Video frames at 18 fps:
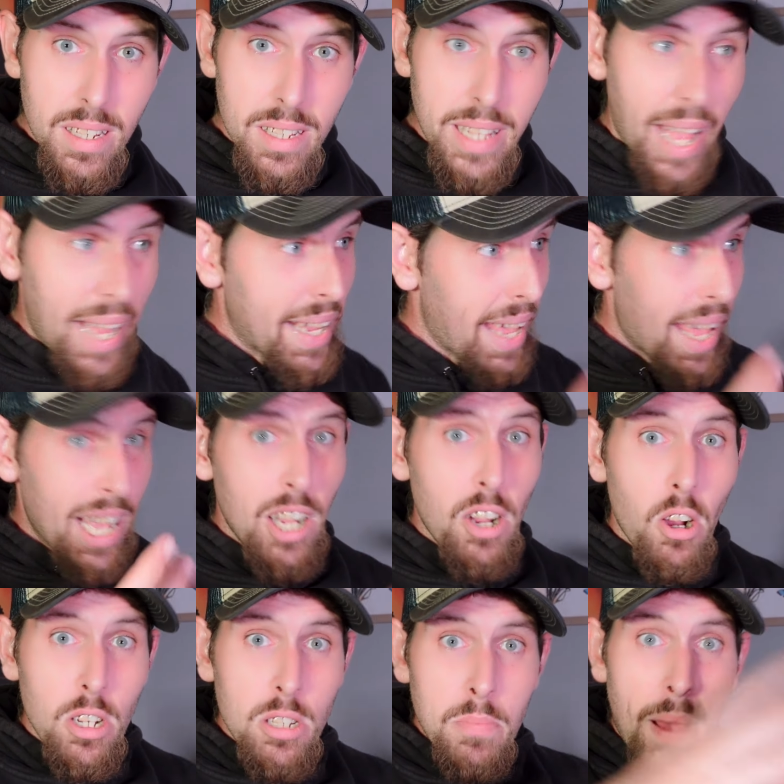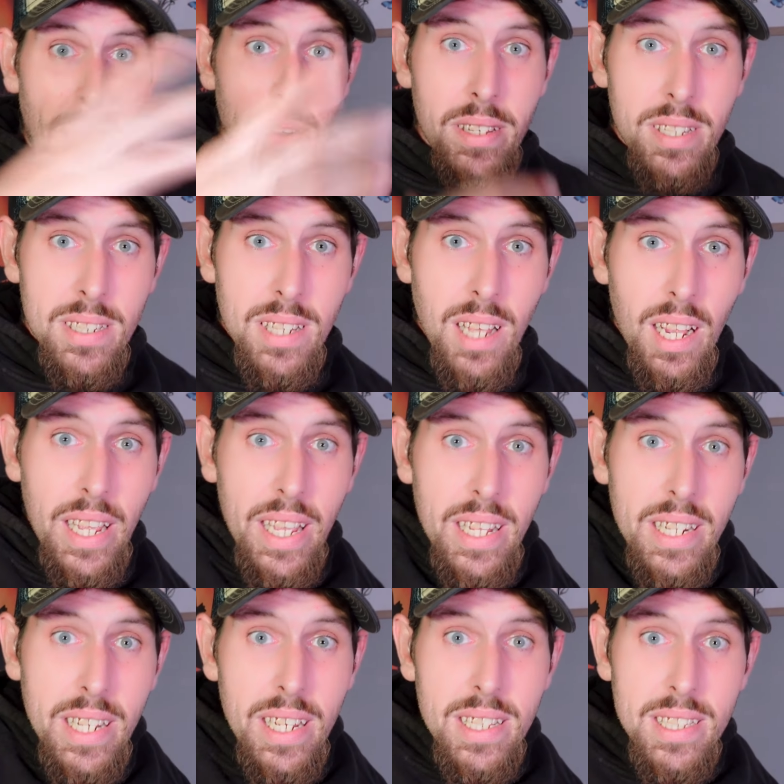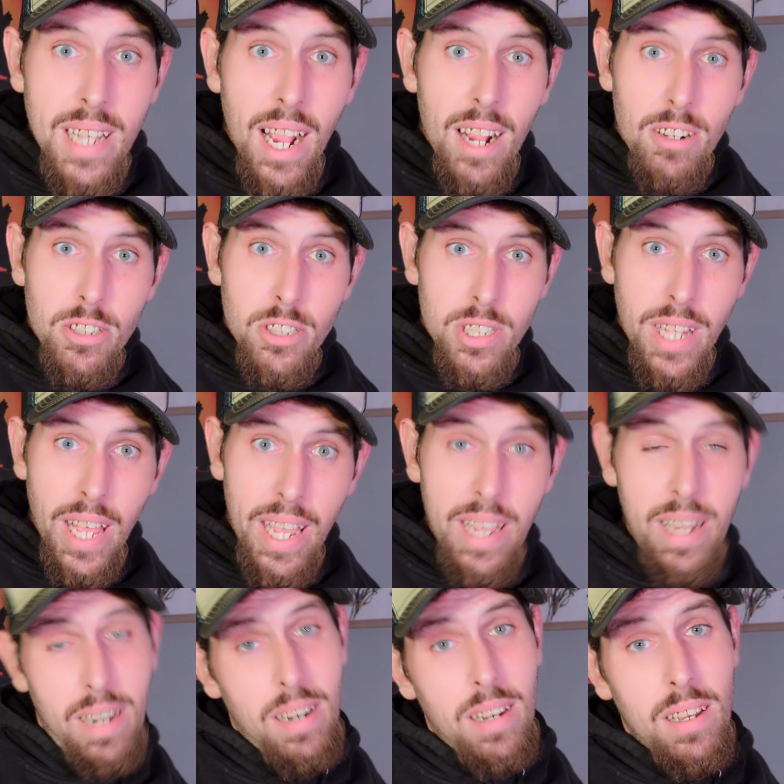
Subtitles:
That Gengar's about to suck in the entire state.